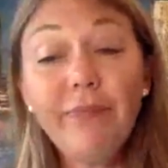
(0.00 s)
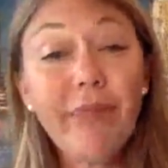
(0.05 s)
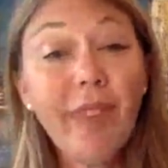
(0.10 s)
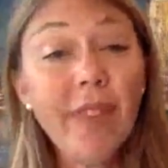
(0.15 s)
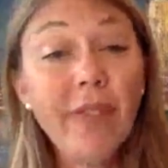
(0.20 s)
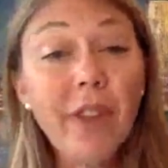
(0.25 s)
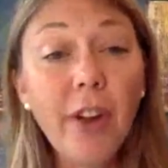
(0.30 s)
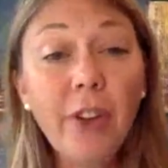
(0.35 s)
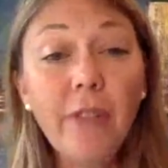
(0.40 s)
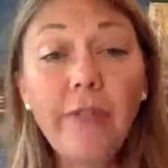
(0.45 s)

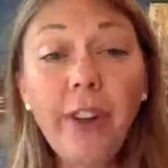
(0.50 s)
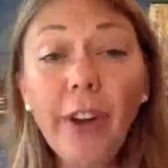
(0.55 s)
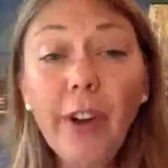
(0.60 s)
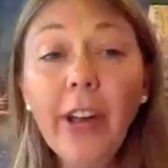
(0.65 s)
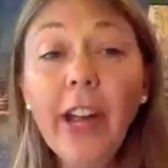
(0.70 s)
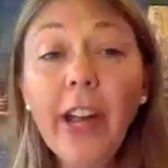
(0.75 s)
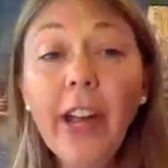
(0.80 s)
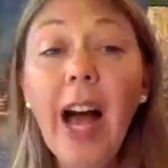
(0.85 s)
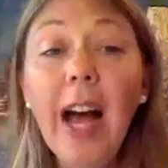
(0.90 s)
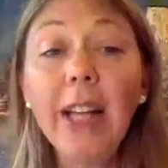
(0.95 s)
they're
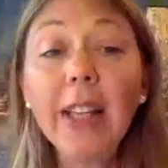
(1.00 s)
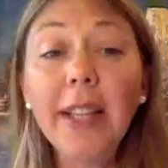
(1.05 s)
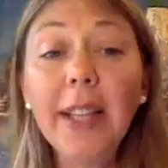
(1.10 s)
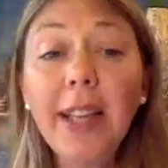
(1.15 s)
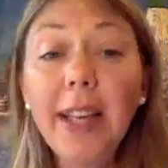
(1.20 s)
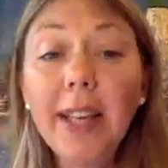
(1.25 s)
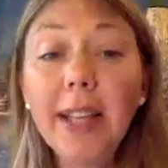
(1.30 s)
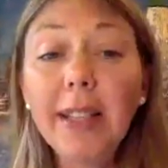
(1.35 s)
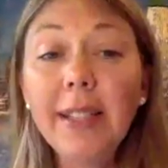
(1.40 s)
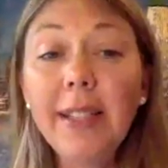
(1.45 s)
very hot
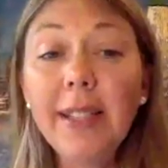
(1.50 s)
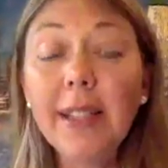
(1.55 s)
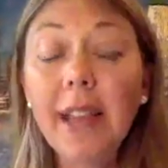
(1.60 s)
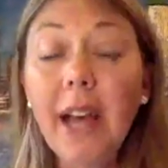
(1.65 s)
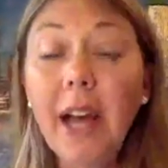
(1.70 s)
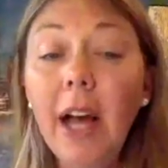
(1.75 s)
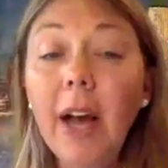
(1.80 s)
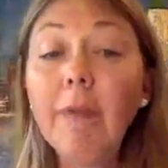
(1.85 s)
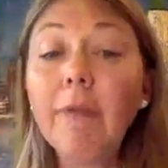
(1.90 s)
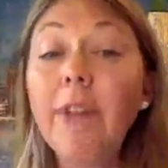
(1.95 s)
leads.
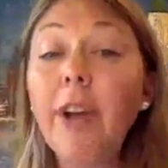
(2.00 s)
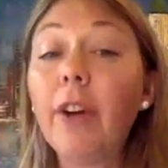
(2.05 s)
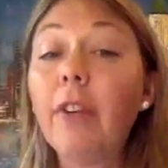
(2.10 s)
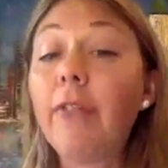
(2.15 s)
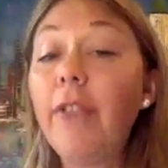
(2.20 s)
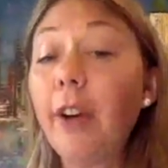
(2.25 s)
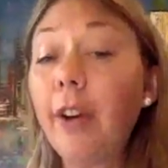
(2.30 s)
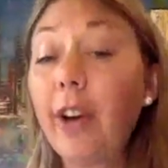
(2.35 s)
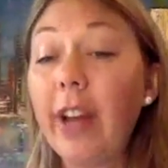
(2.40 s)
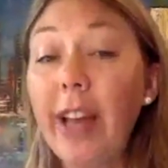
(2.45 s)
They're
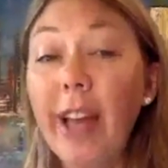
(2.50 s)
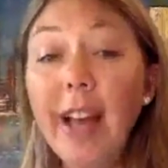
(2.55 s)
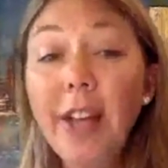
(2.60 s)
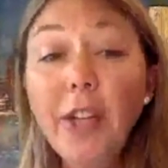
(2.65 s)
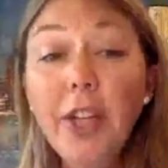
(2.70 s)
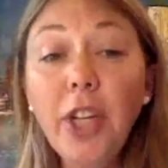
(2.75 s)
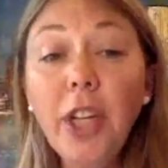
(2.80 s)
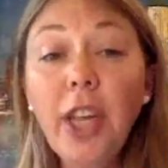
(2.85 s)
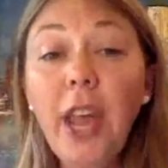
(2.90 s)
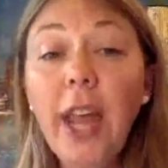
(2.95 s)
very
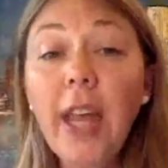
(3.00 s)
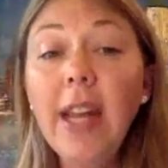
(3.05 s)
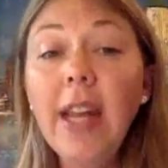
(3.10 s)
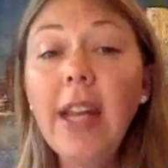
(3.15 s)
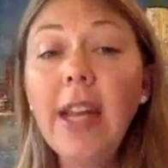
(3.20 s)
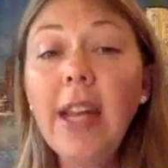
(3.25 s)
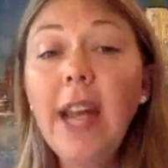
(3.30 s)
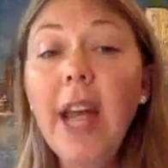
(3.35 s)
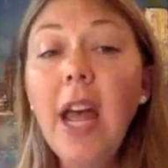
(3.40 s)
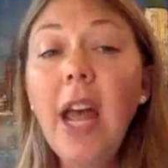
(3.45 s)

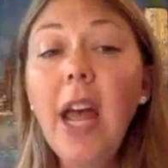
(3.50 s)
educated